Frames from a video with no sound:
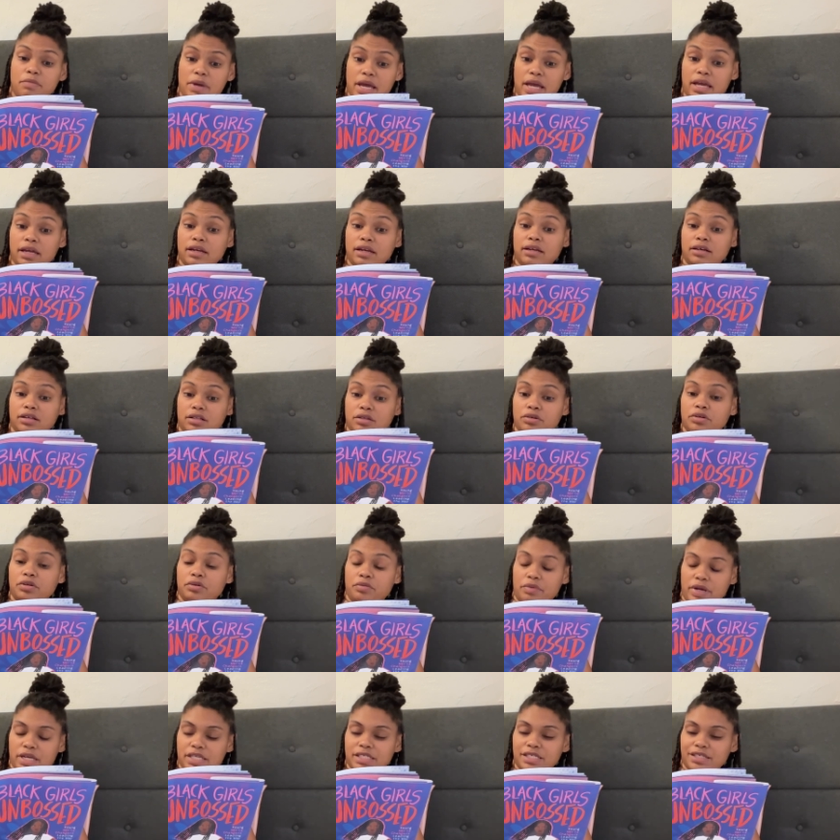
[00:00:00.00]
Maine included
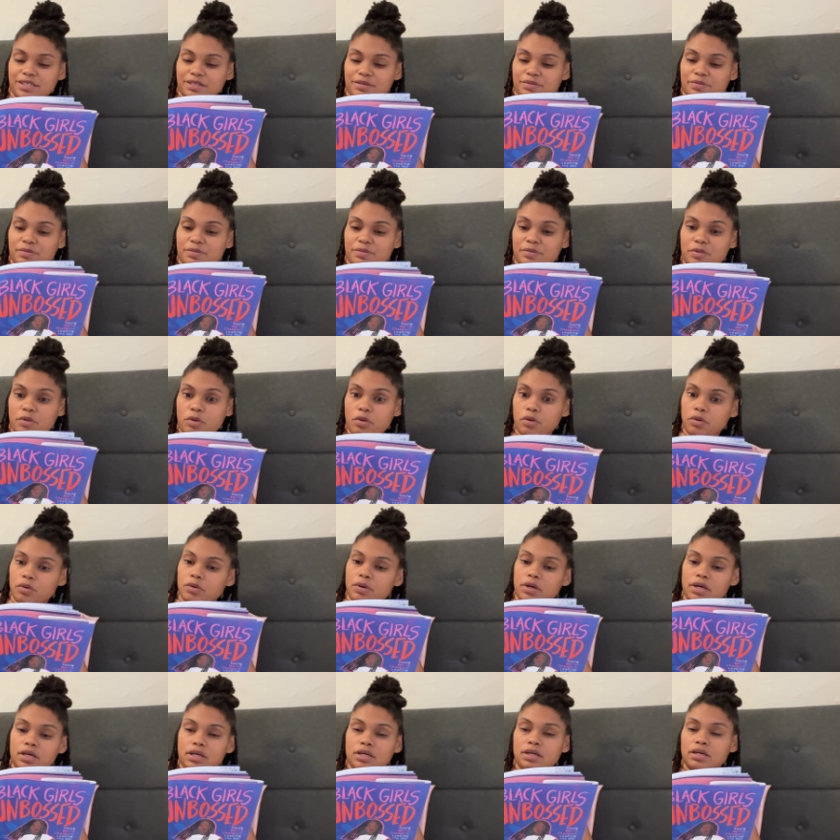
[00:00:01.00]
racism. Ooh,
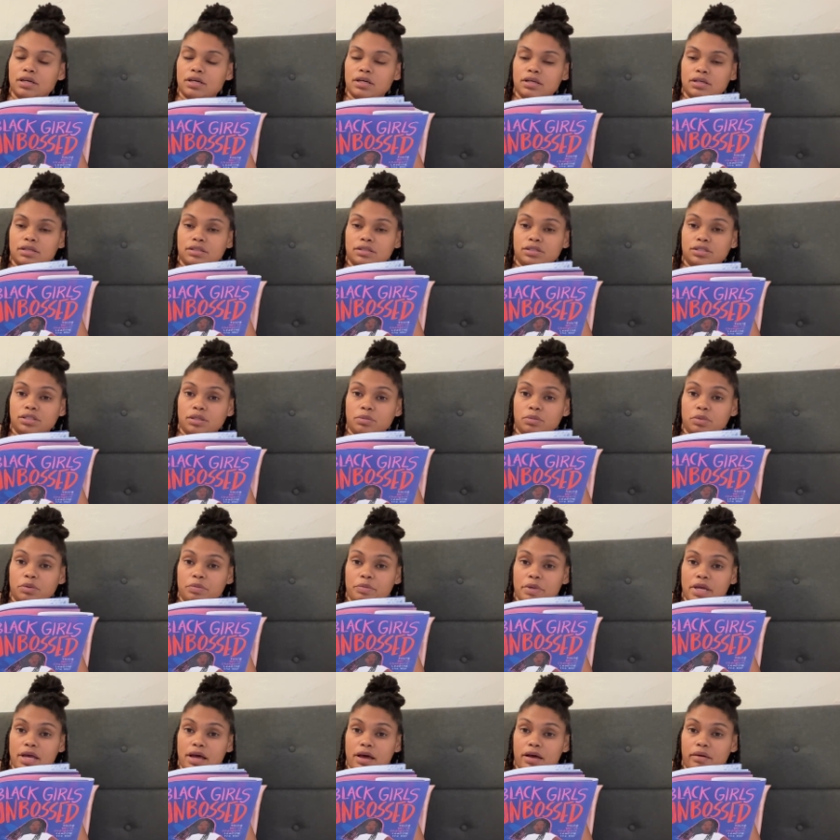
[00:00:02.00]
jumbled
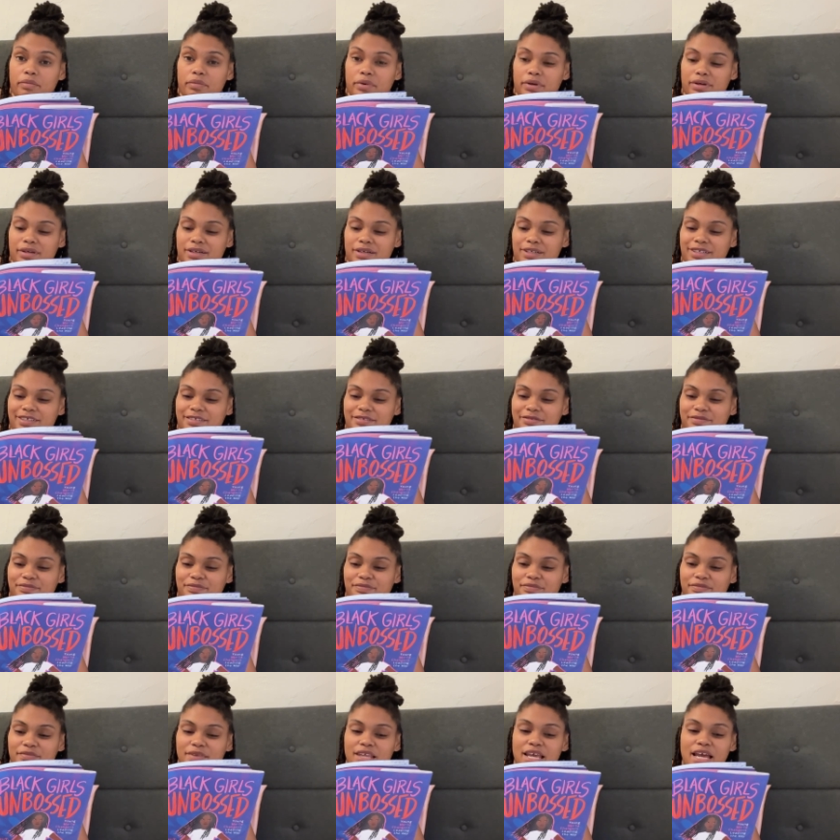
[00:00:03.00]
me up.
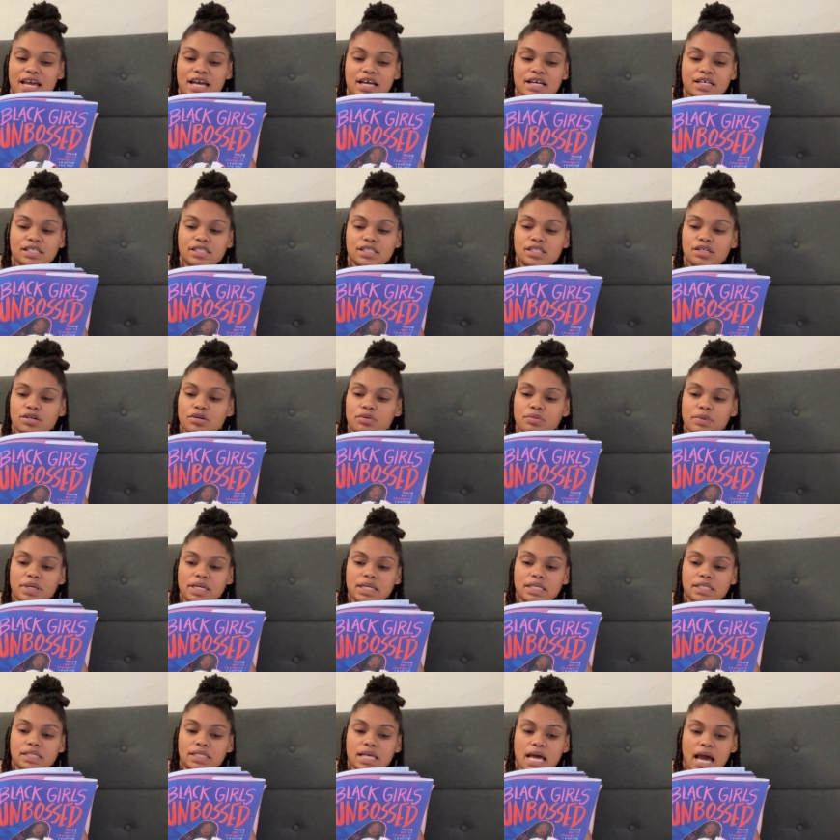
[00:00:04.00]
Two
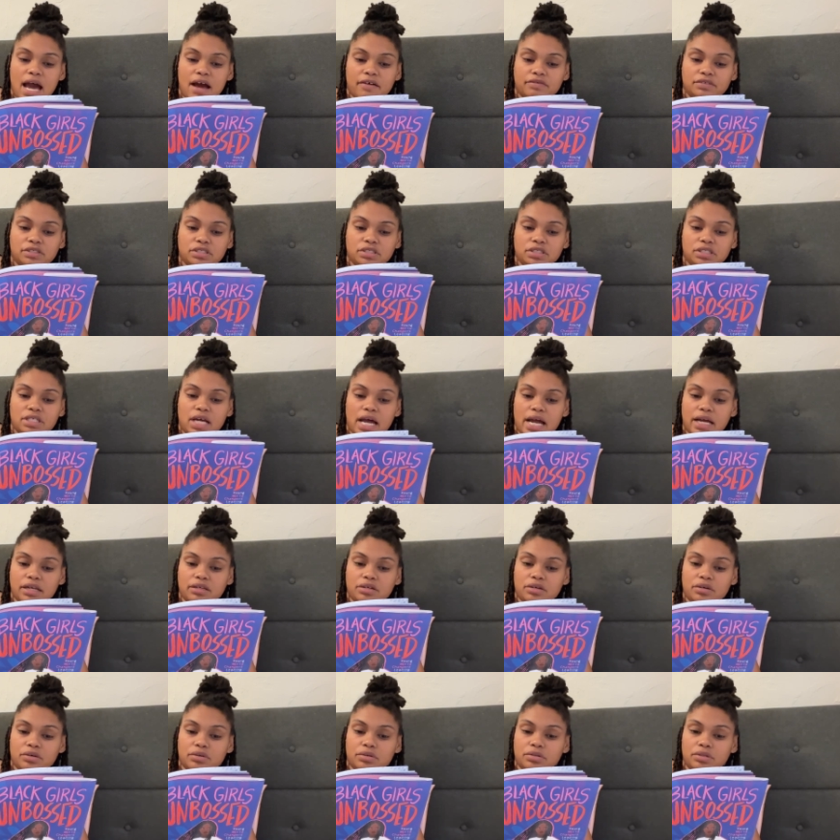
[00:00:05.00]
weeks after
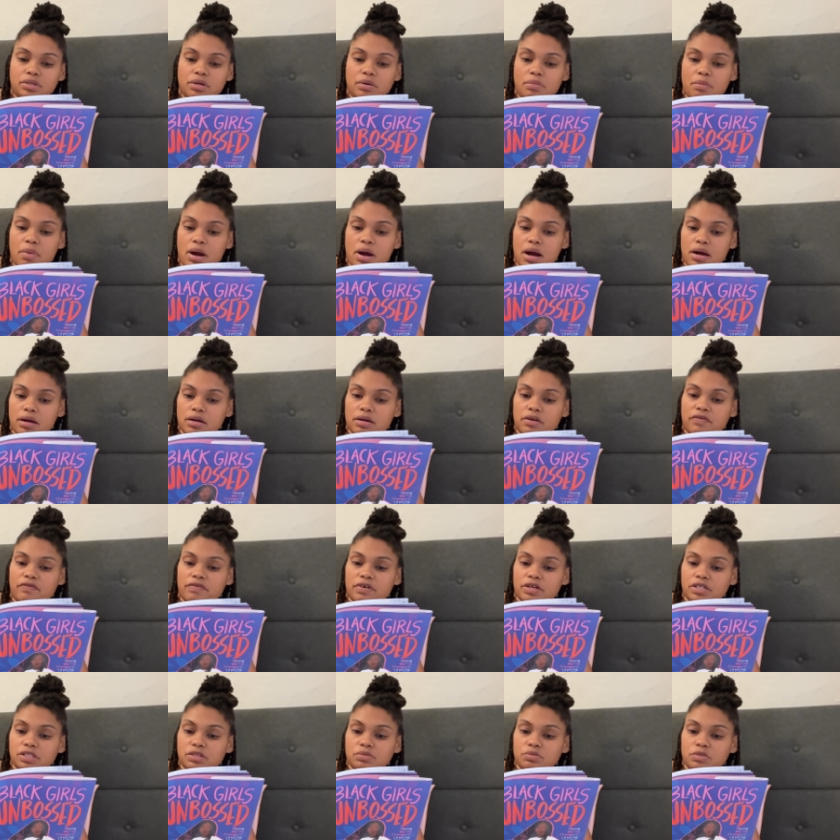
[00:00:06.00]
nine-year-old Amara
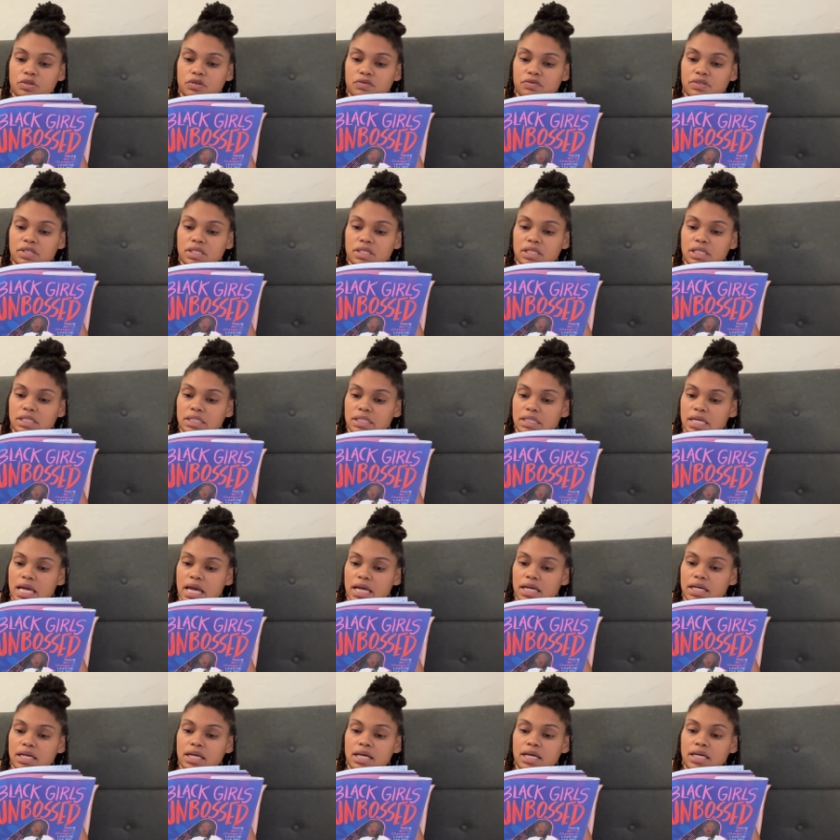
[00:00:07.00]
first moved to the
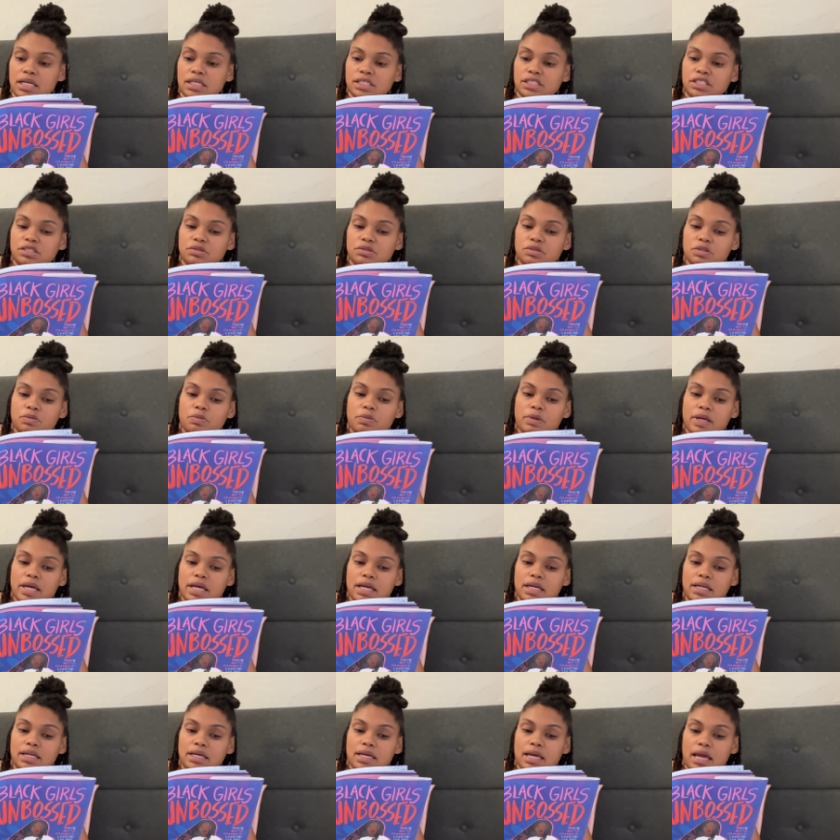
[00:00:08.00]
state, she was
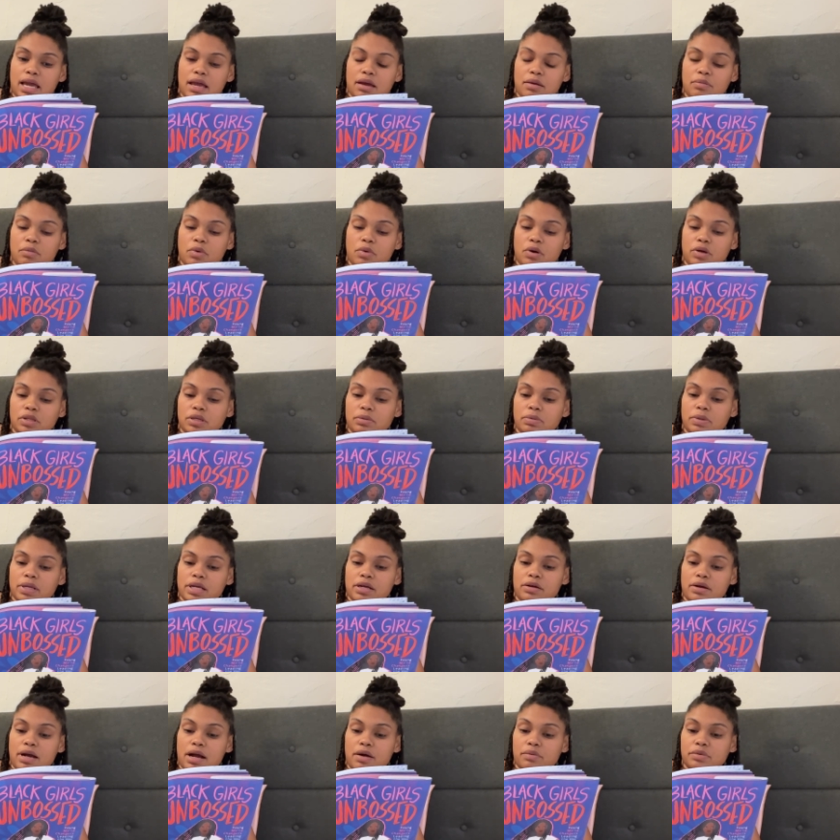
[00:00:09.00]
playing a game on the
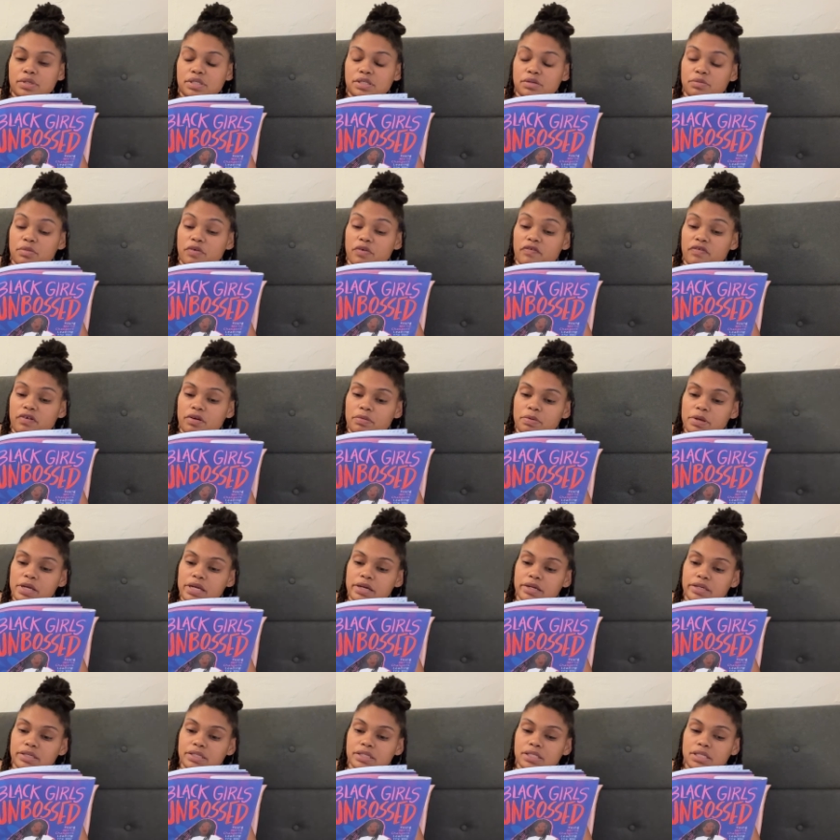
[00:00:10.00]
playground with some of her
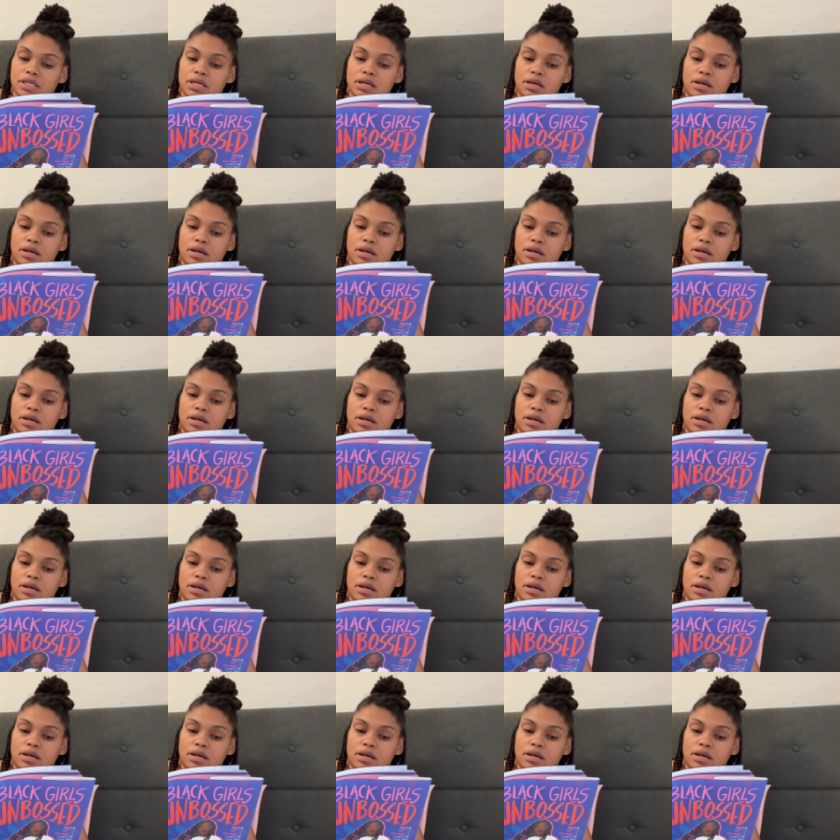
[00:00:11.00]
peers.